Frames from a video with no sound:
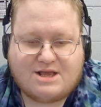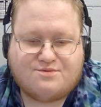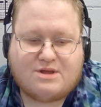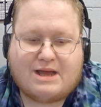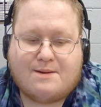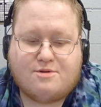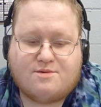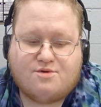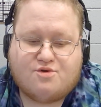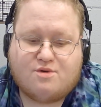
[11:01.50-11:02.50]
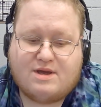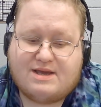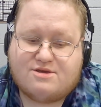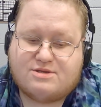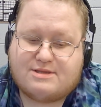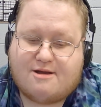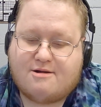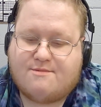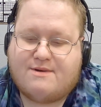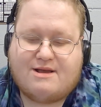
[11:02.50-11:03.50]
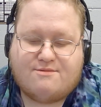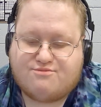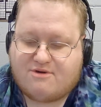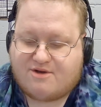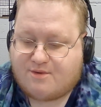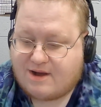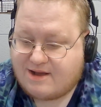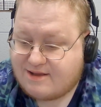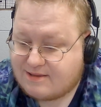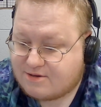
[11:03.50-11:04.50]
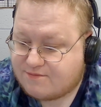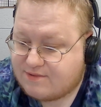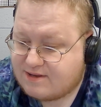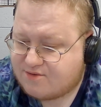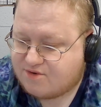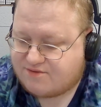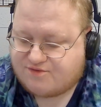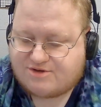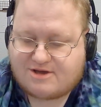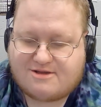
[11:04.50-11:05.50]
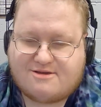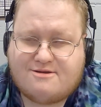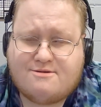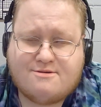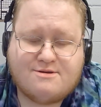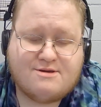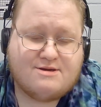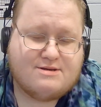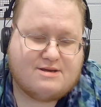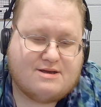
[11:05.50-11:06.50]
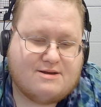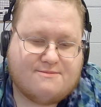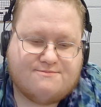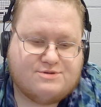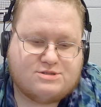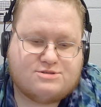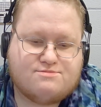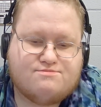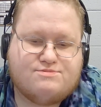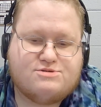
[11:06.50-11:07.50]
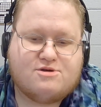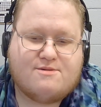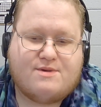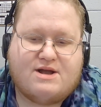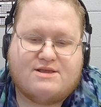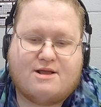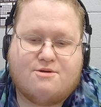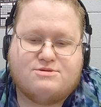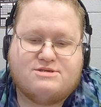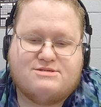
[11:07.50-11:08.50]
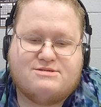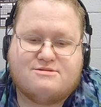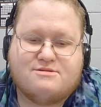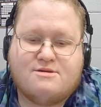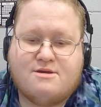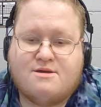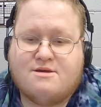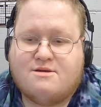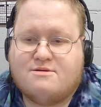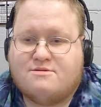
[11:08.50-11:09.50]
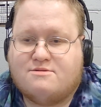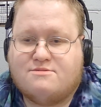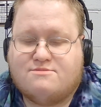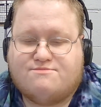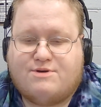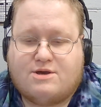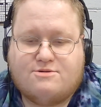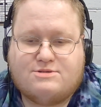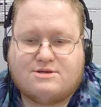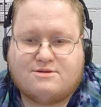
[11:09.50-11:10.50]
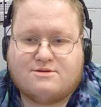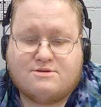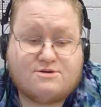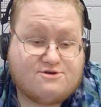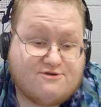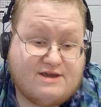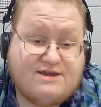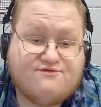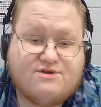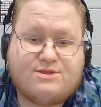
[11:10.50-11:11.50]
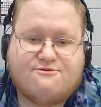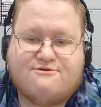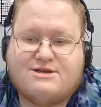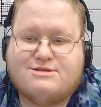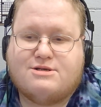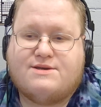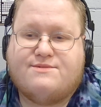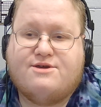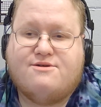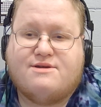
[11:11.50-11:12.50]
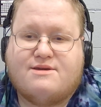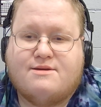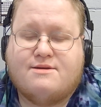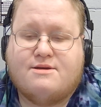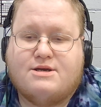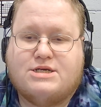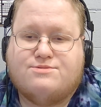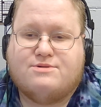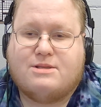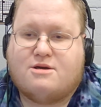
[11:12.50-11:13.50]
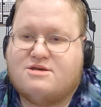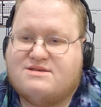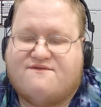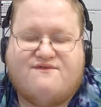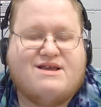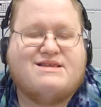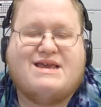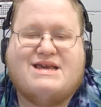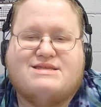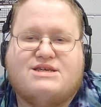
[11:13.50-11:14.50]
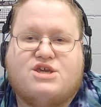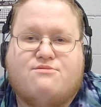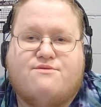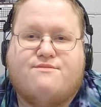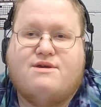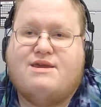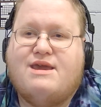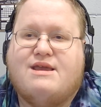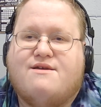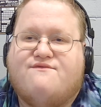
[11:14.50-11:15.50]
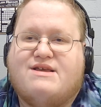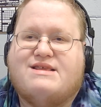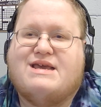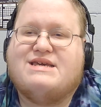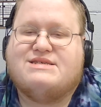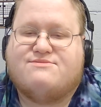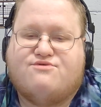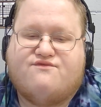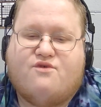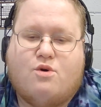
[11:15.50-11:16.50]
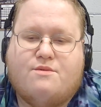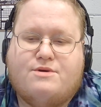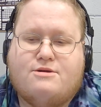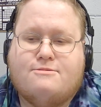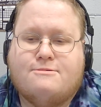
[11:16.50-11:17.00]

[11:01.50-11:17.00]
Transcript: I just want to hop in real quick and just talk about Bray Wyatt a little bit, William Rotunda. Um, just share my condolences and post and grieve with the wrestling community because we lost a fantastic human being and a fantastic performer